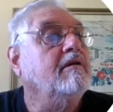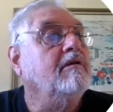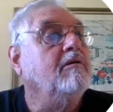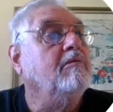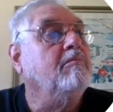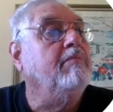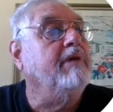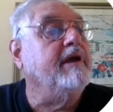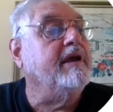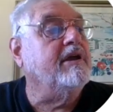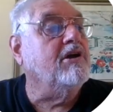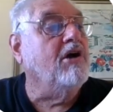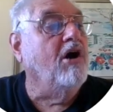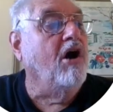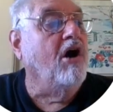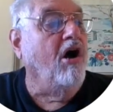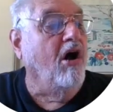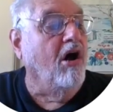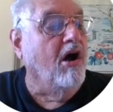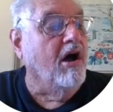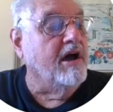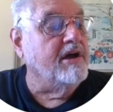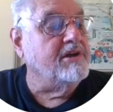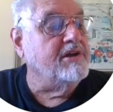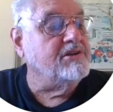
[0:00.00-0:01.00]

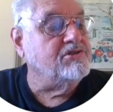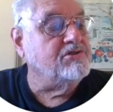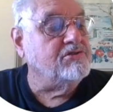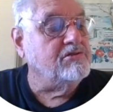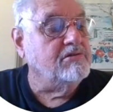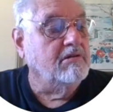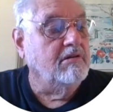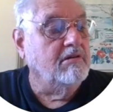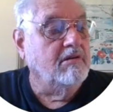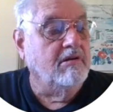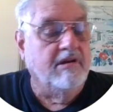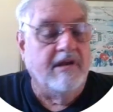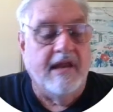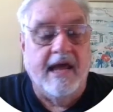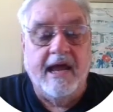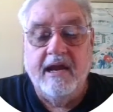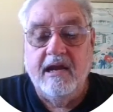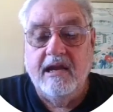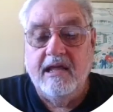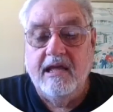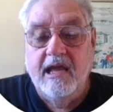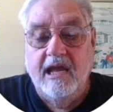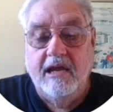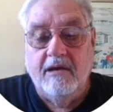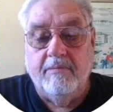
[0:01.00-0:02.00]
because
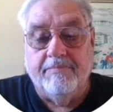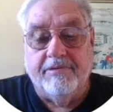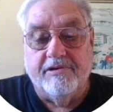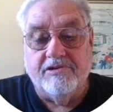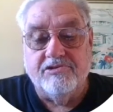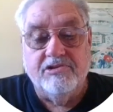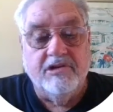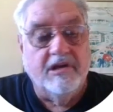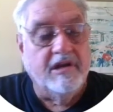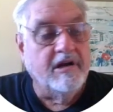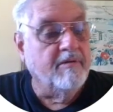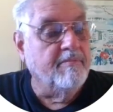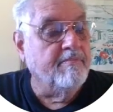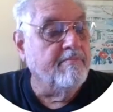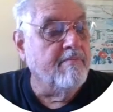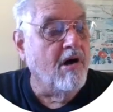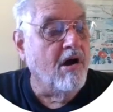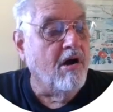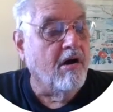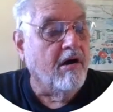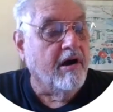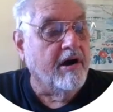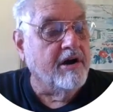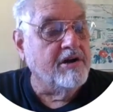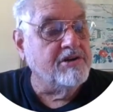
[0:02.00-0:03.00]
98% of
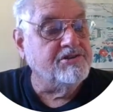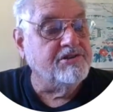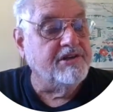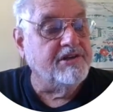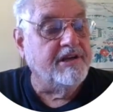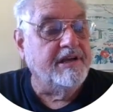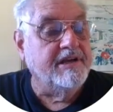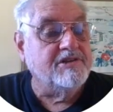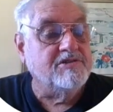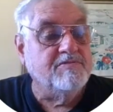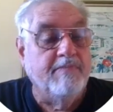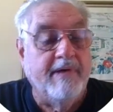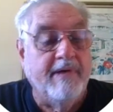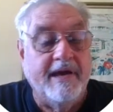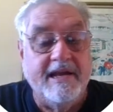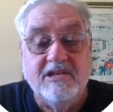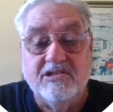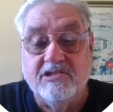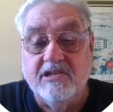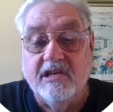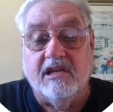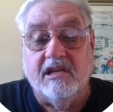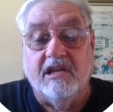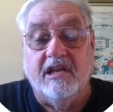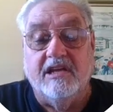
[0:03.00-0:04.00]
Mars is
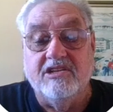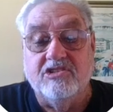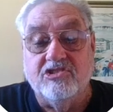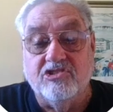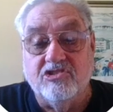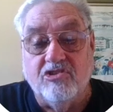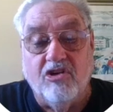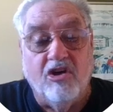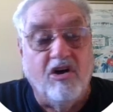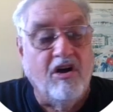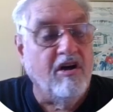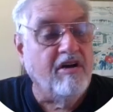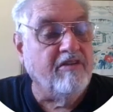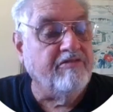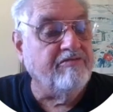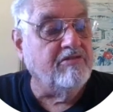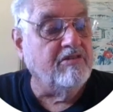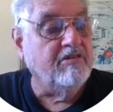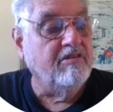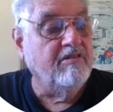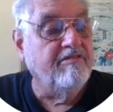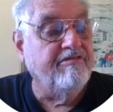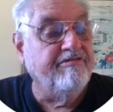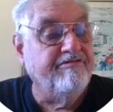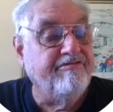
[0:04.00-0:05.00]
basically soft,
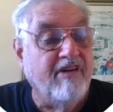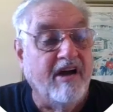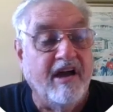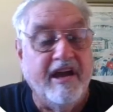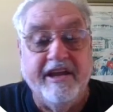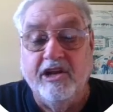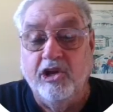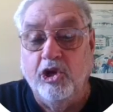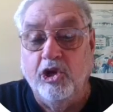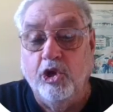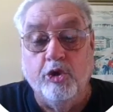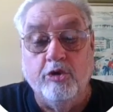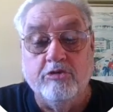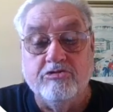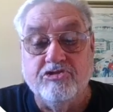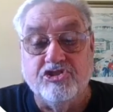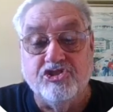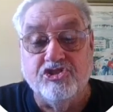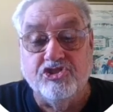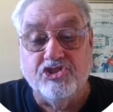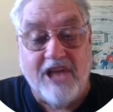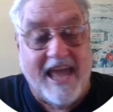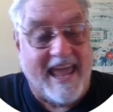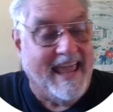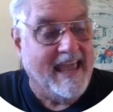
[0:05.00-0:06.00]
fine, loose
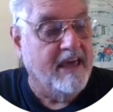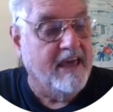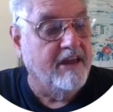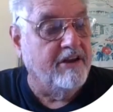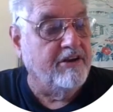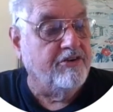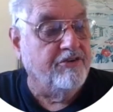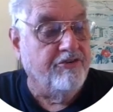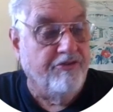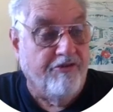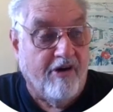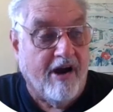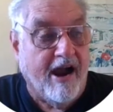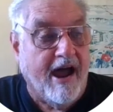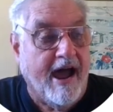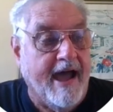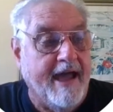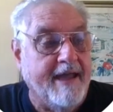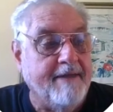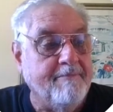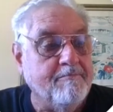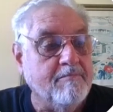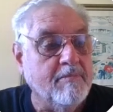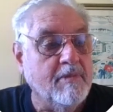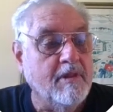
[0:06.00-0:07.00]
sand, dry,
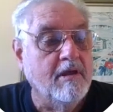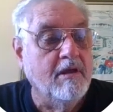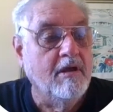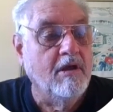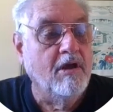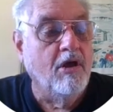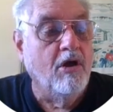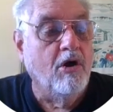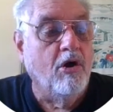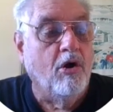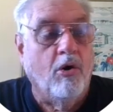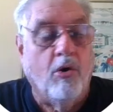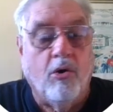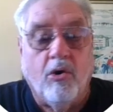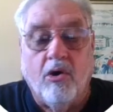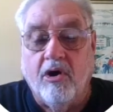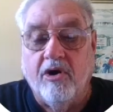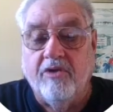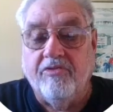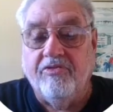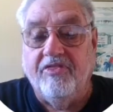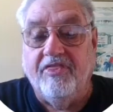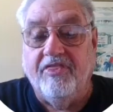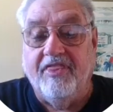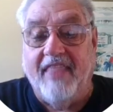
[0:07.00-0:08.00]
or
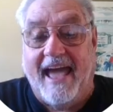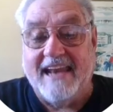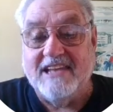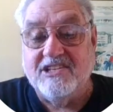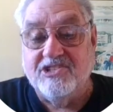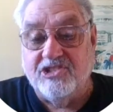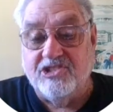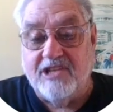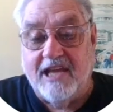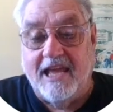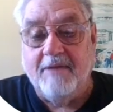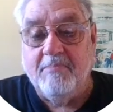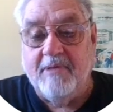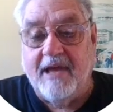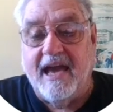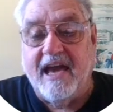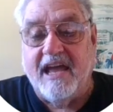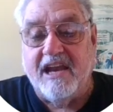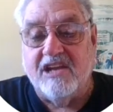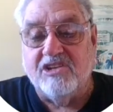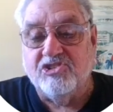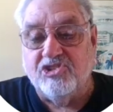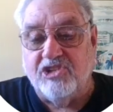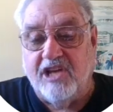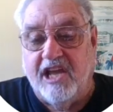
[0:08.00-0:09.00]
that same kind
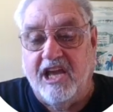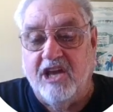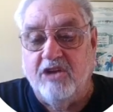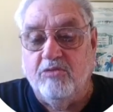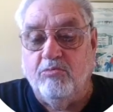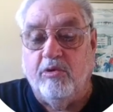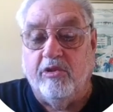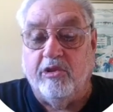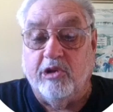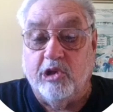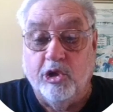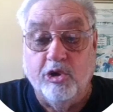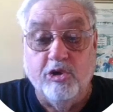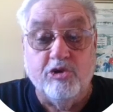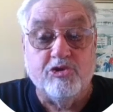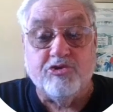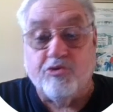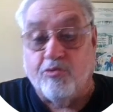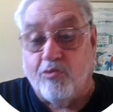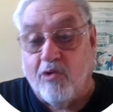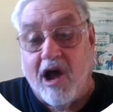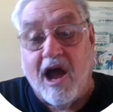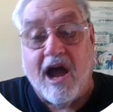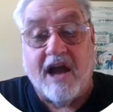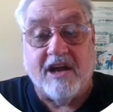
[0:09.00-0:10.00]
of sand with loose
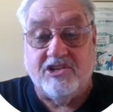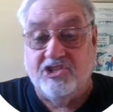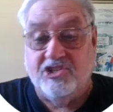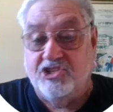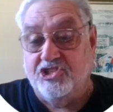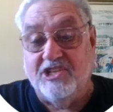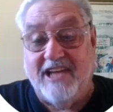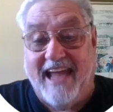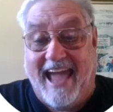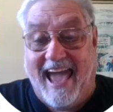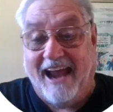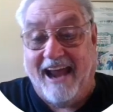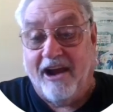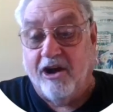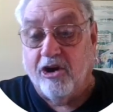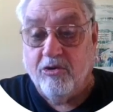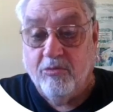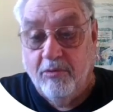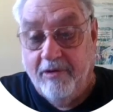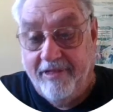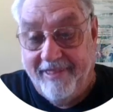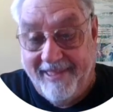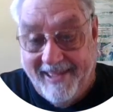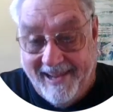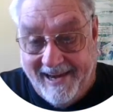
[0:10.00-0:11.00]
rocks scattered
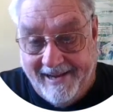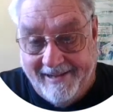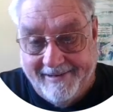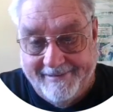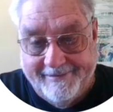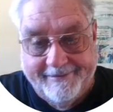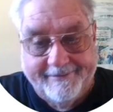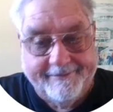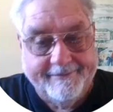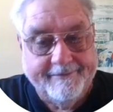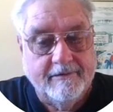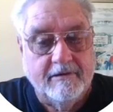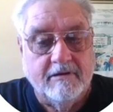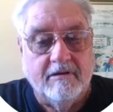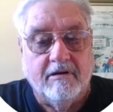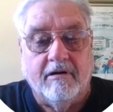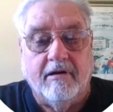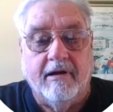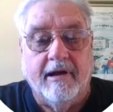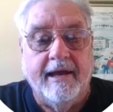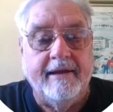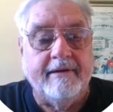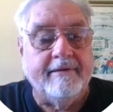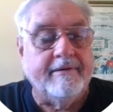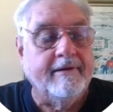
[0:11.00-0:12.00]
within it. All
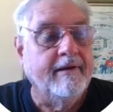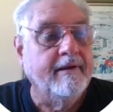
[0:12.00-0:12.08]
right.